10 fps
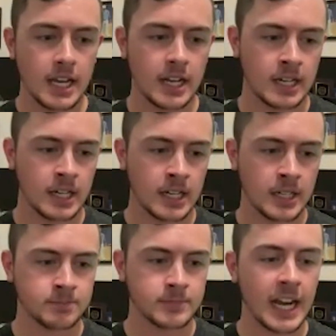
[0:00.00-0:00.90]

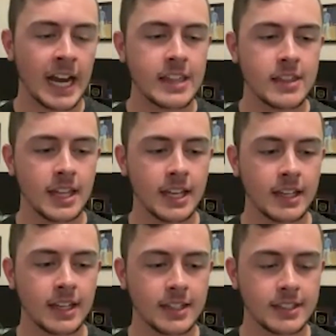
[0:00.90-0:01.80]
I think
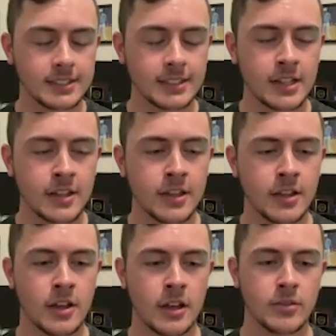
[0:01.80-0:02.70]
the
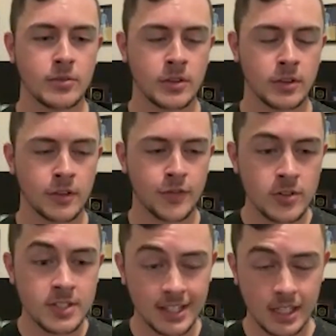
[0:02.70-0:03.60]
the
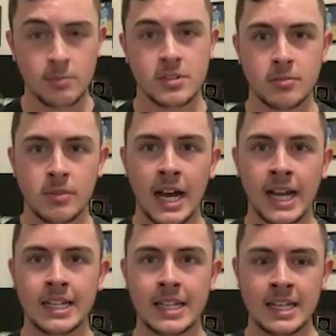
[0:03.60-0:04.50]
first thing that comes to
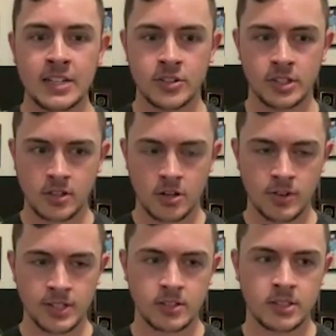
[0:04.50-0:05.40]
mind is the
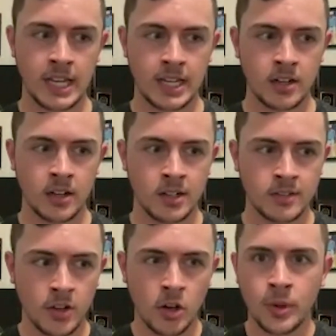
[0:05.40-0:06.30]
current state
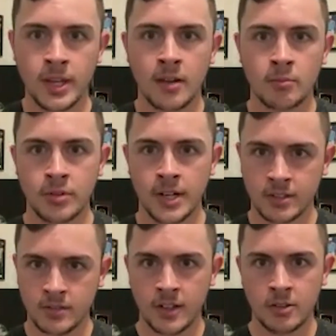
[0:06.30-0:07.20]
of OEM product
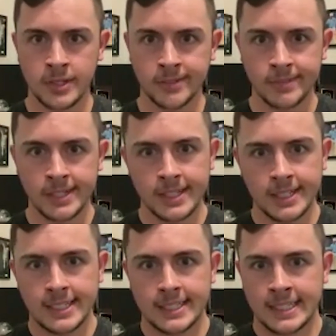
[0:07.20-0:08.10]
development.
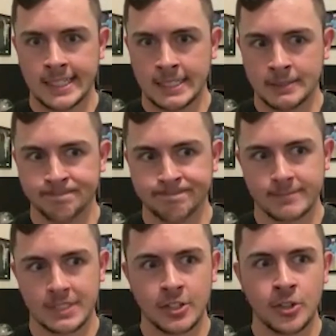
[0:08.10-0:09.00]
Um,
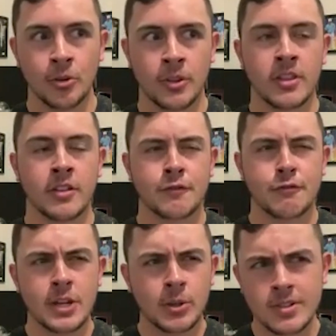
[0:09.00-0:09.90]
the
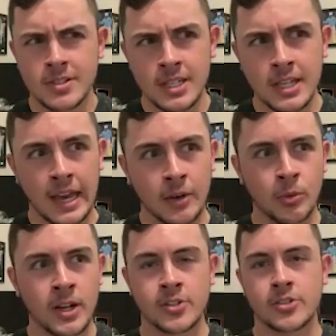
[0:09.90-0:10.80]
frequency at
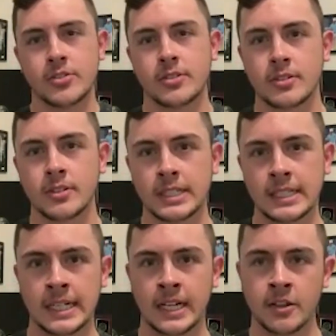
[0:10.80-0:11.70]
which
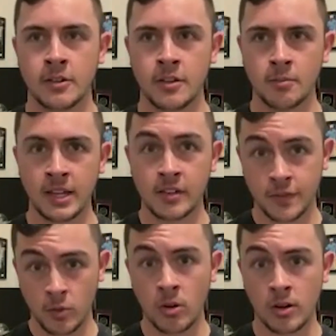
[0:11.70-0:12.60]
the big
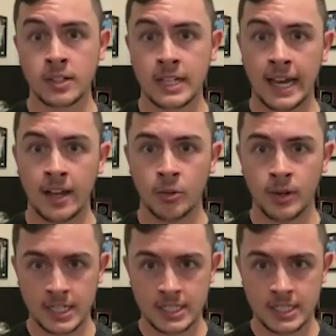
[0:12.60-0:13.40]
four, Callaway,